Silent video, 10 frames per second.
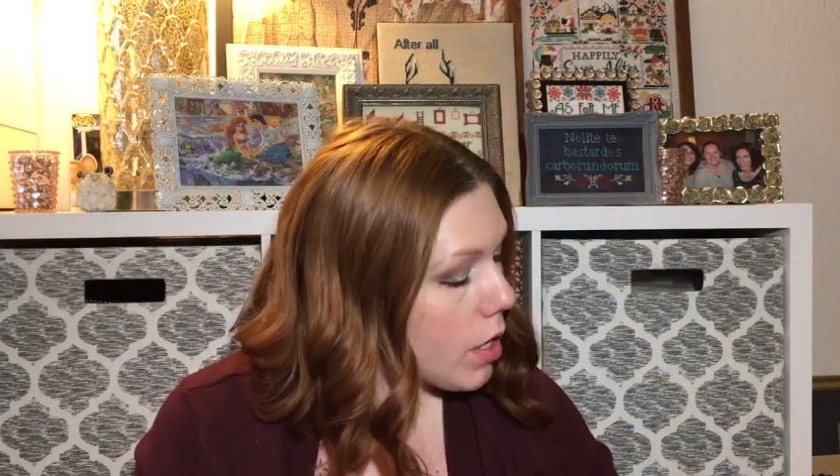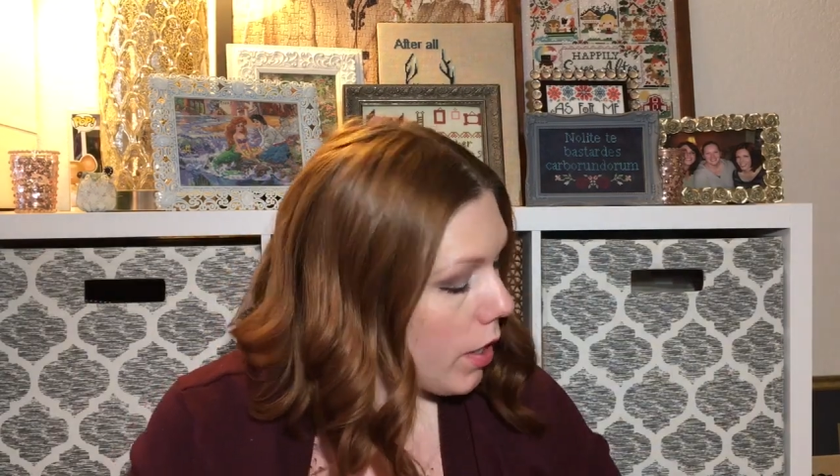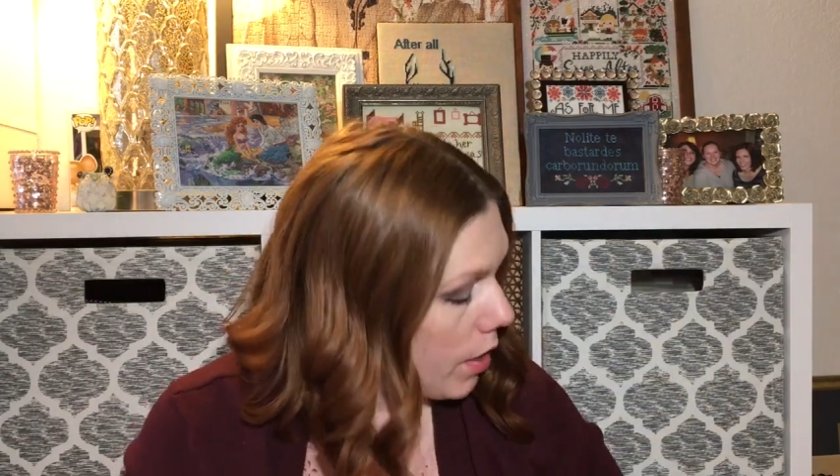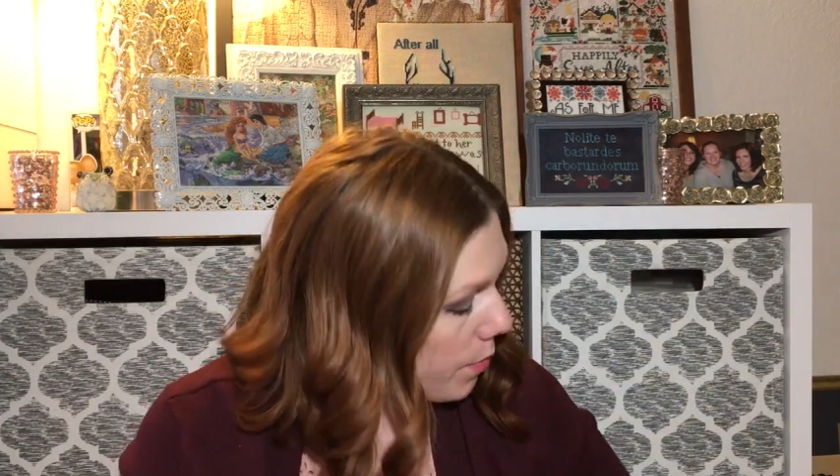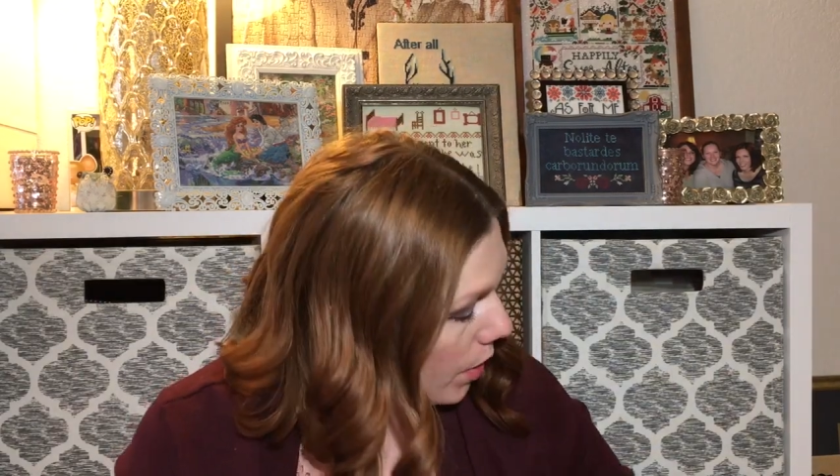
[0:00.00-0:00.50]

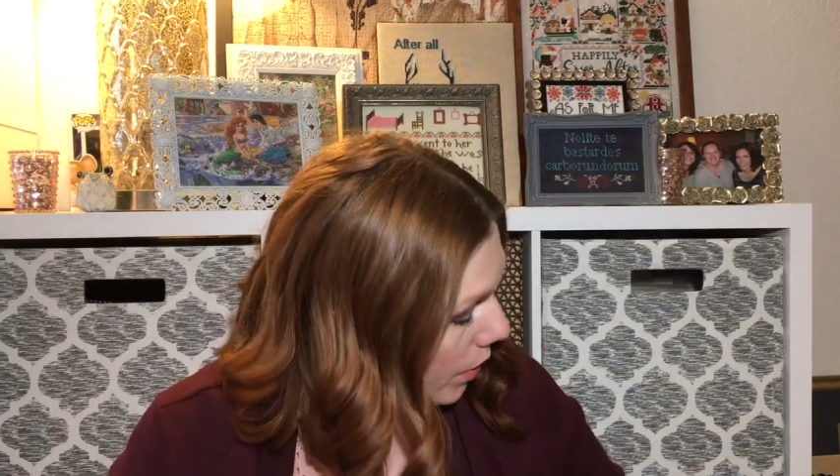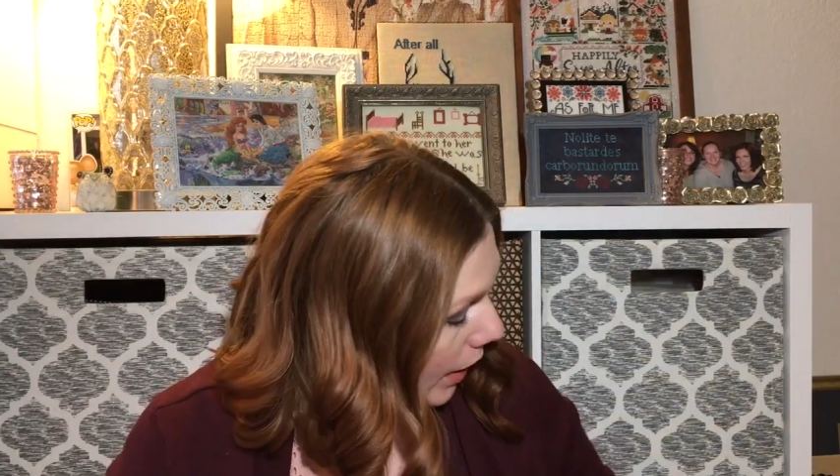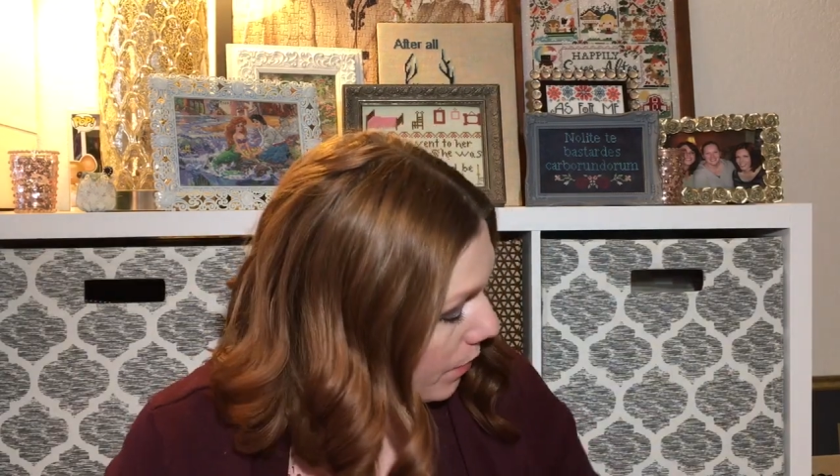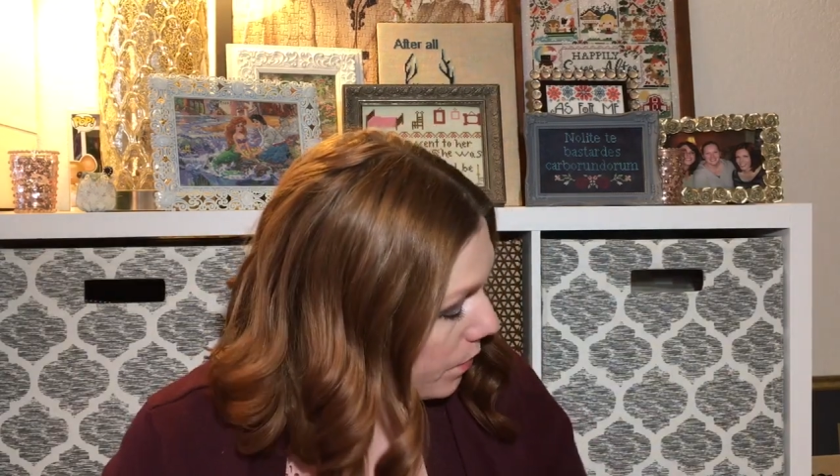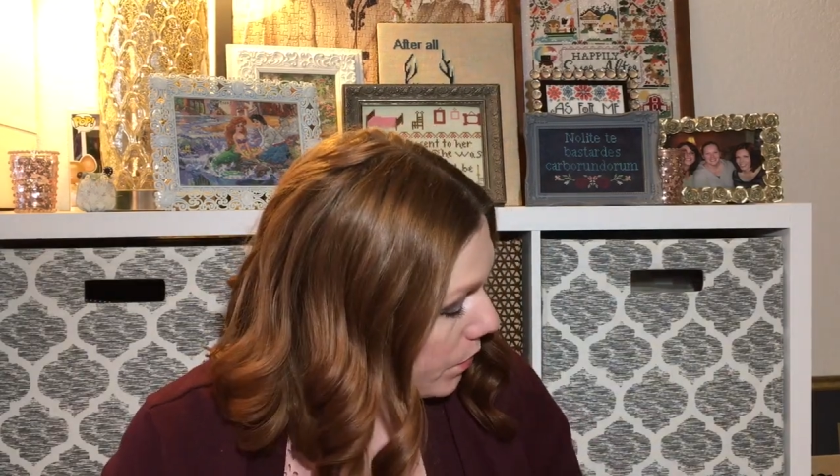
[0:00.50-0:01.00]
Um,
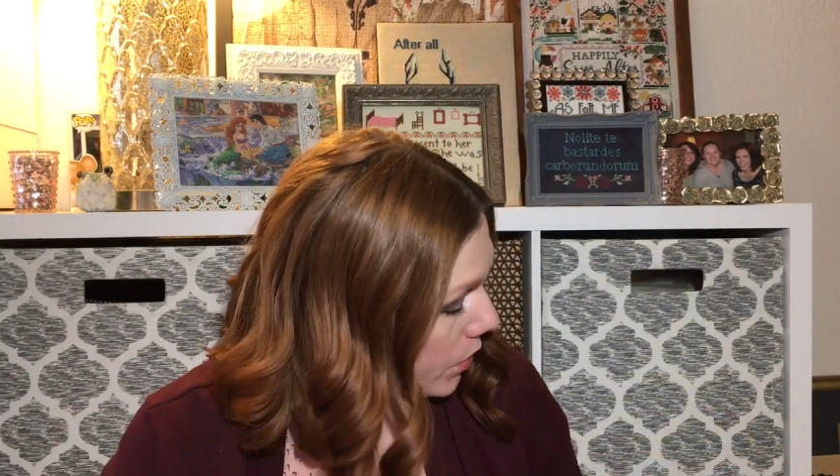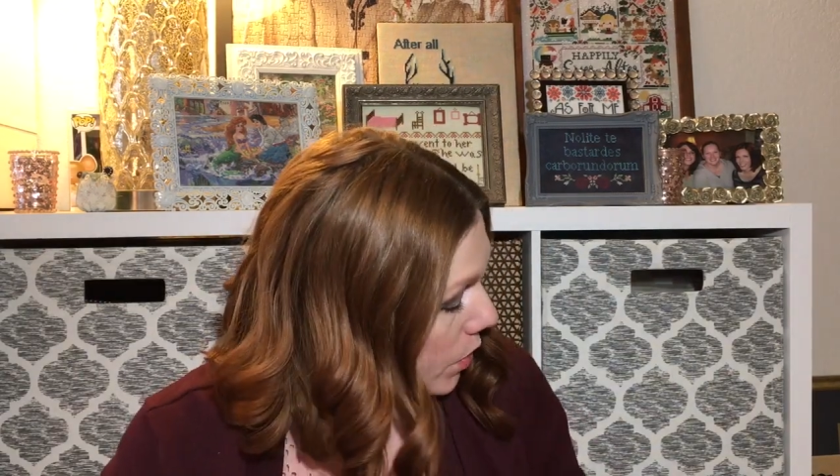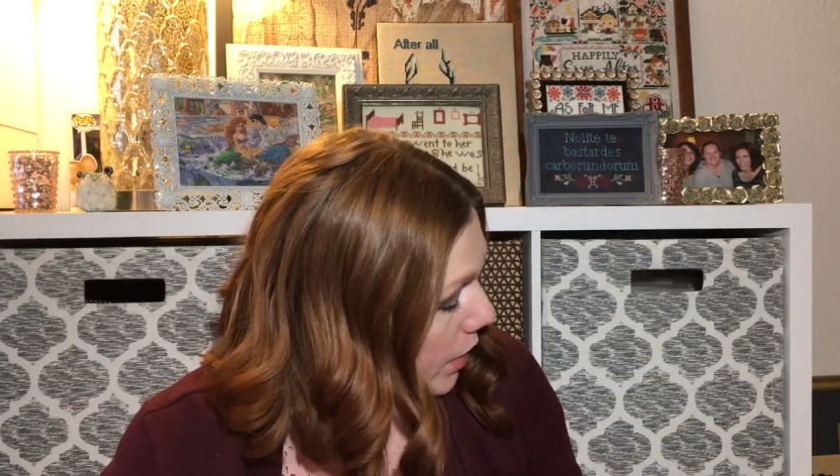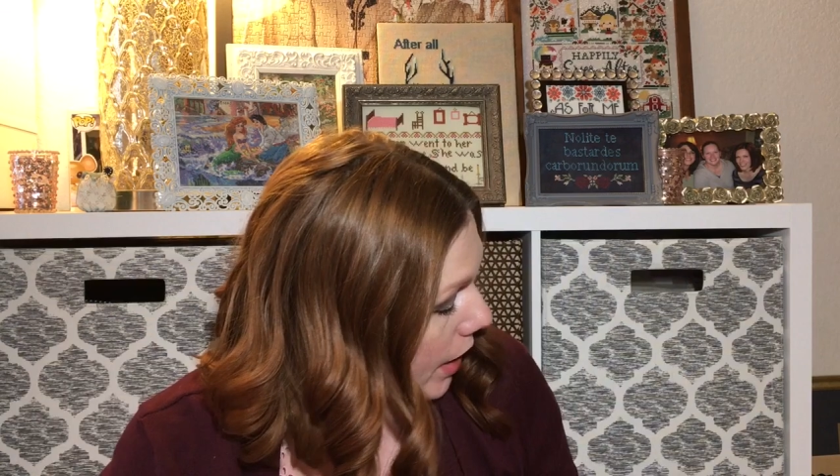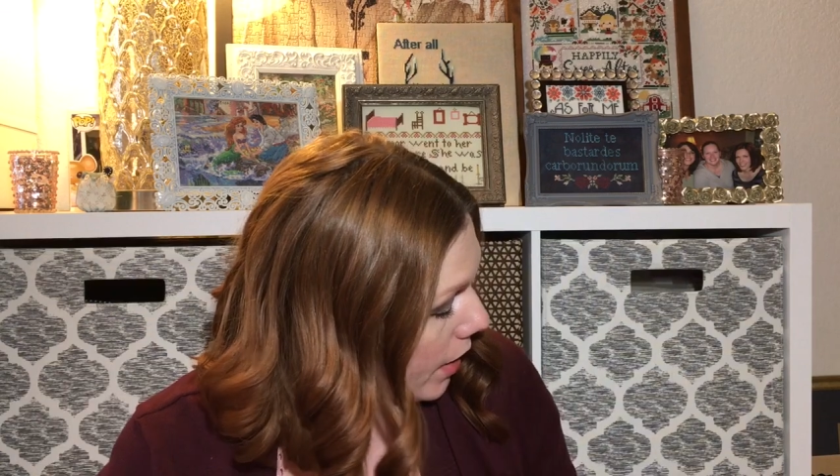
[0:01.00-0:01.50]
okay,
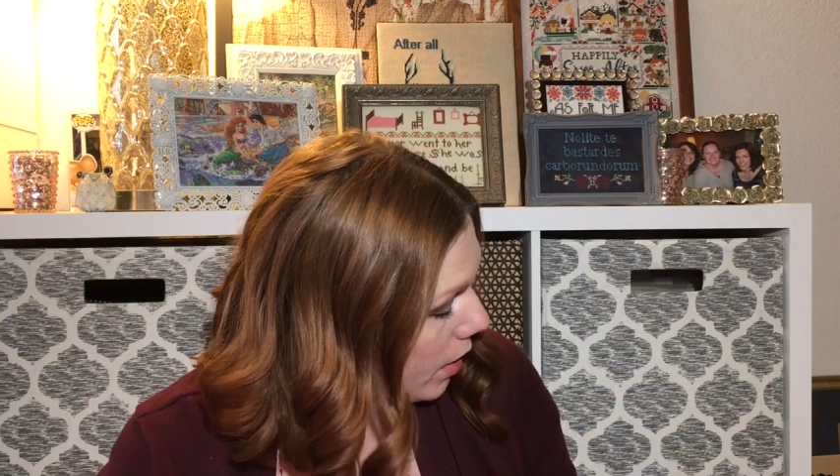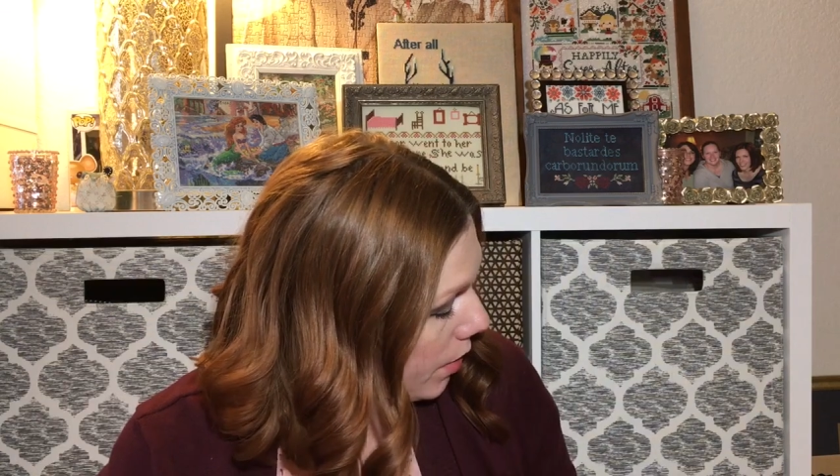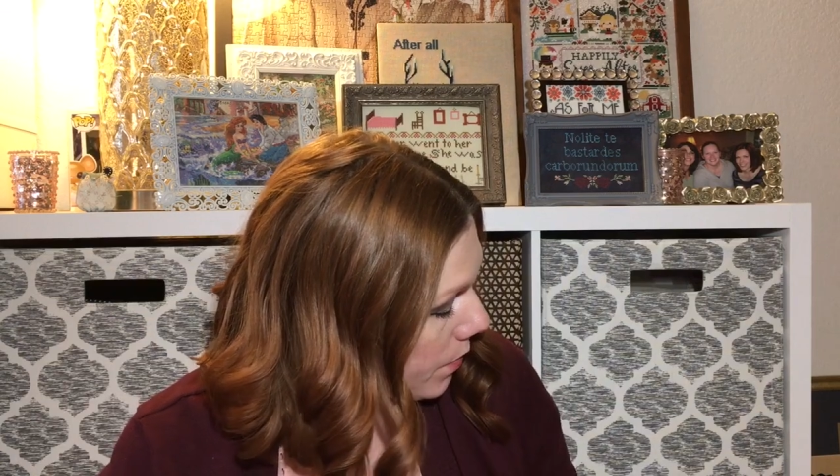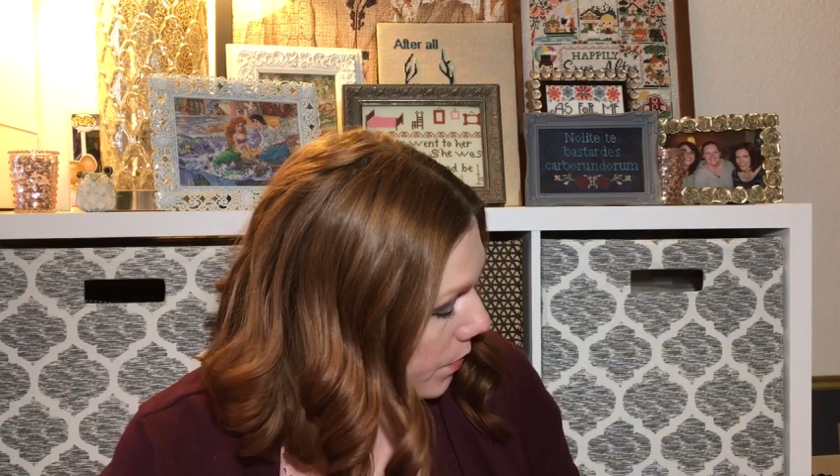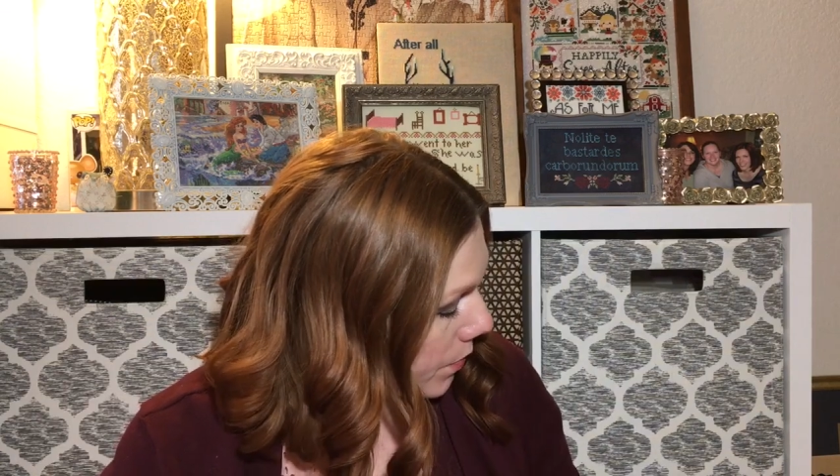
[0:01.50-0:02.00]
so then